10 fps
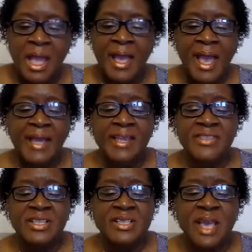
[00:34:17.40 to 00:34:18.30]
And in the
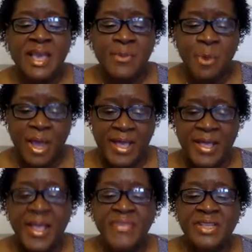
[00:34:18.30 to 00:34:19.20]
same way,
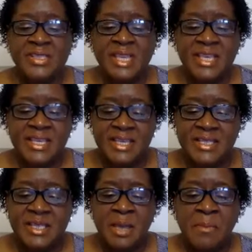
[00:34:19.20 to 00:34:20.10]
the
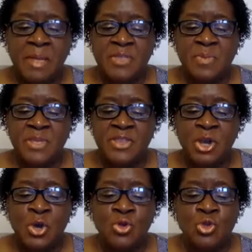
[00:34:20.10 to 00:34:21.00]
deacons must be
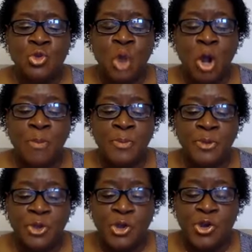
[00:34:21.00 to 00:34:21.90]
those who are
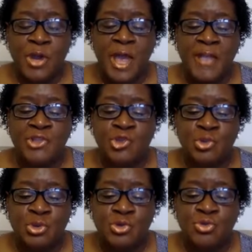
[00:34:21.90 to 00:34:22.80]
pure and
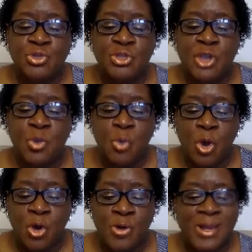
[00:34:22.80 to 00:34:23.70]
true to their
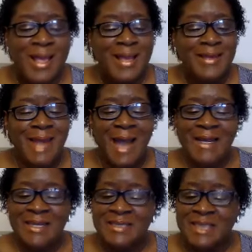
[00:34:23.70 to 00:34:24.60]
word, not
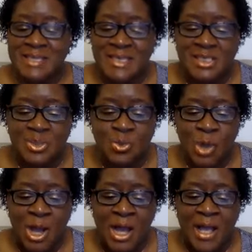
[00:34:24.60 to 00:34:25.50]
addicted to
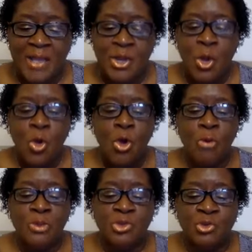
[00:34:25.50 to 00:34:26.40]
wine or
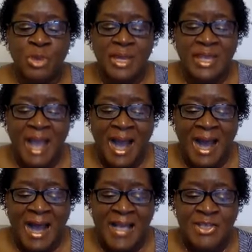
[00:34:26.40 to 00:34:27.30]
with greedy
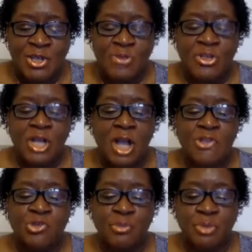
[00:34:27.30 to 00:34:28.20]
eyes on the
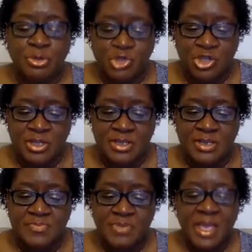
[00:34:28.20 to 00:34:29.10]
contributions.
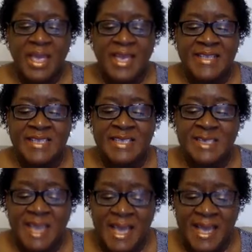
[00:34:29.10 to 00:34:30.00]

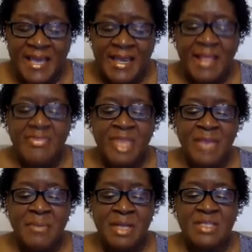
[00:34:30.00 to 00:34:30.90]
Instead, they
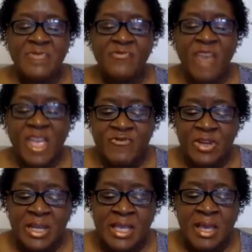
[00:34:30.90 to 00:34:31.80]
must
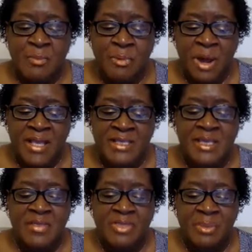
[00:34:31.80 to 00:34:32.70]
faithfully embrace
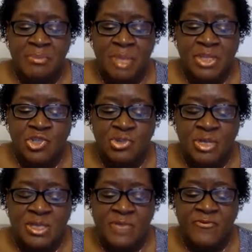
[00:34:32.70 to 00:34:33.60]
the
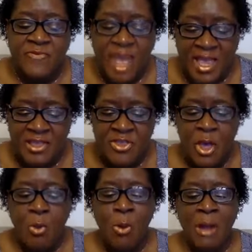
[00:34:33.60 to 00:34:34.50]
mysteries of faith
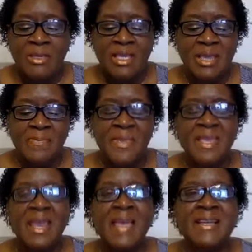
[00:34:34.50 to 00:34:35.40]
while keeping
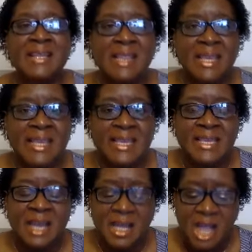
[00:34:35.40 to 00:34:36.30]
a clean
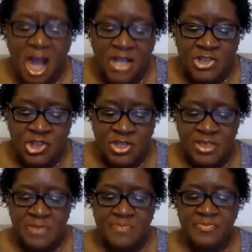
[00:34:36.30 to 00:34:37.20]

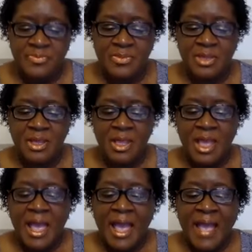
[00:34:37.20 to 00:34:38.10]
conscience.
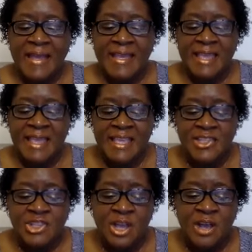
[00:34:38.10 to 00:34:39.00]
And each
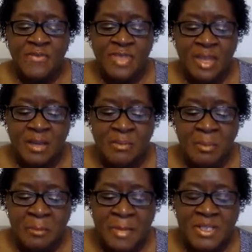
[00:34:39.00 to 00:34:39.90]
of them
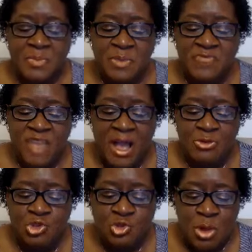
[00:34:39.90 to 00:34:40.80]
must be found
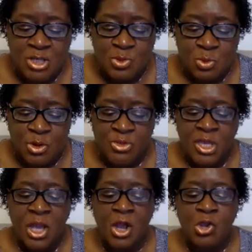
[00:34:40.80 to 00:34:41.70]
trustworthy
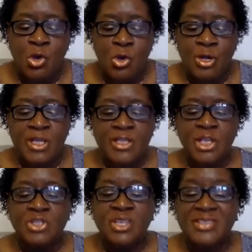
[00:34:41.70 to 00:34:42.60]
according
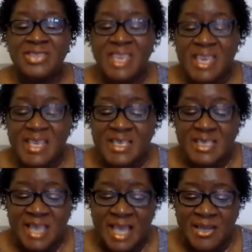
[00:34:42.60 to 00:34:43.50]
to these
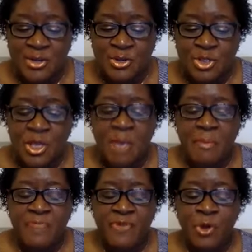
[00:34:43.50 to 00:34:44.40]
standards
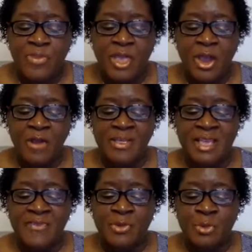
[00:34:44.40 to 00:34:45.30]
before they are
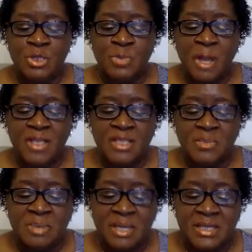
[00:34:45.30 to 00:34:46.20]
given
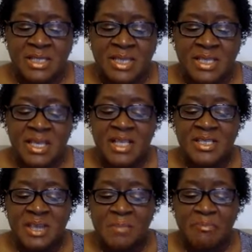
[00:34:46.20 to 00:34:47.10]
responsibility
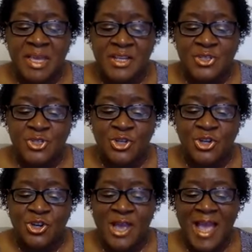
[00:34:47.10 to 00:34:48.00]
to
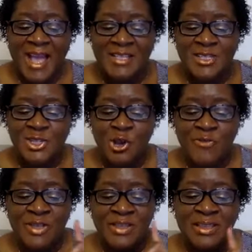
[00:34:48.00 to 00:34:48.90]
minister as
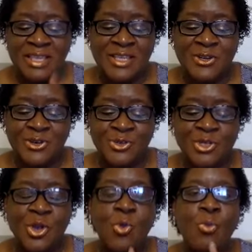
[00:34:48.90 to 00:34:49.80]
servant leaders
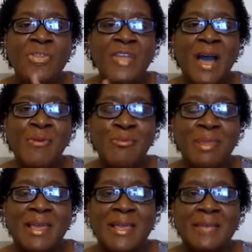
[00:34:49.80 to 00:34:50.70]
without
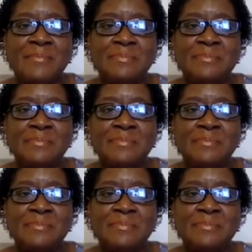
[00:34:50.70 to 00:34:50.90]
blame.